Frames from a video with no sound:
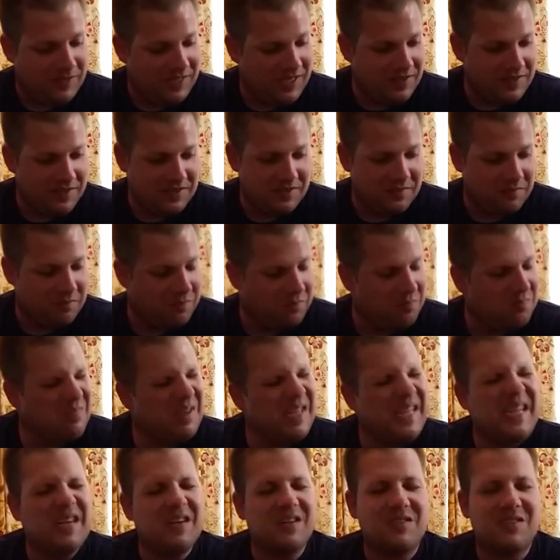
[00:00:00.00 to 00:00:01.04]
said this
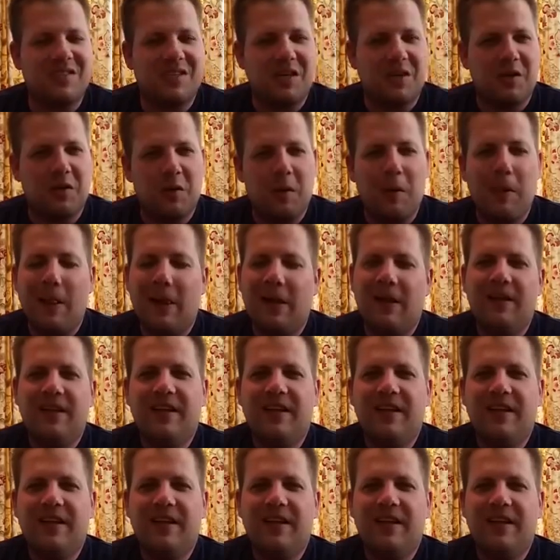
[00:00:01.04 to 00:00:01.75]
years ago.